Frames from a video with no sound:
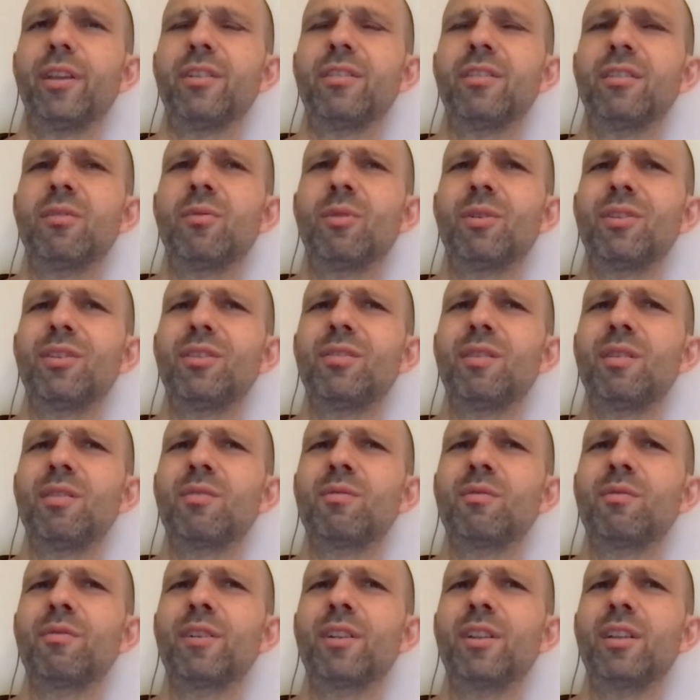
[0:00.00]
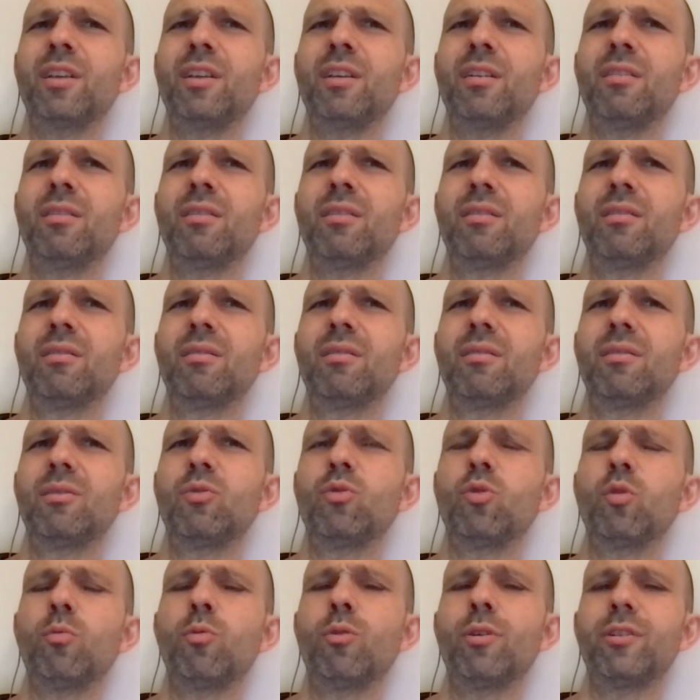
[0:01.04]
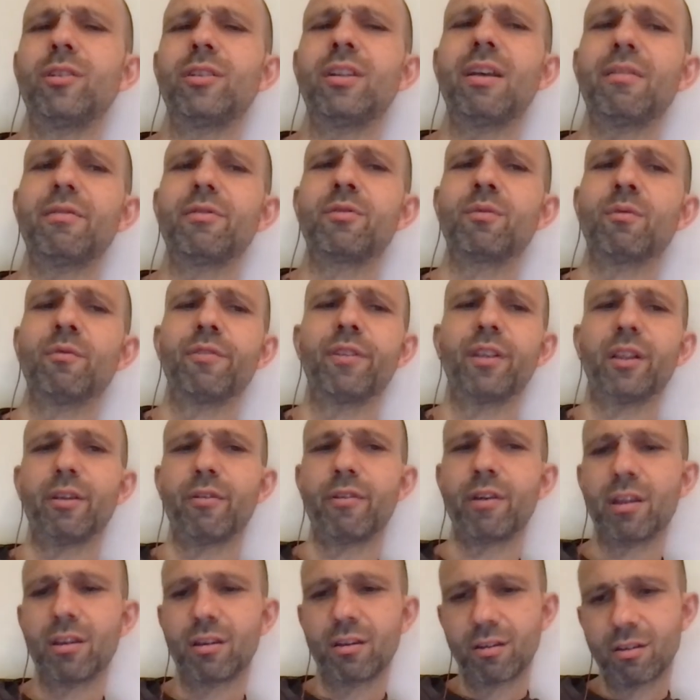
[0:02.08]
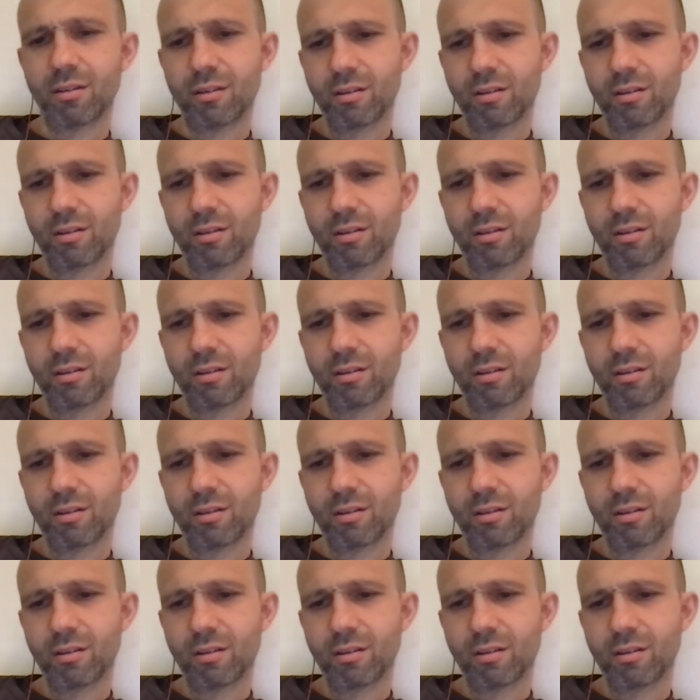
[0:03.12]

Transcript: Isn't what's his face from Philly? Cool boy Steph's from Philly, right?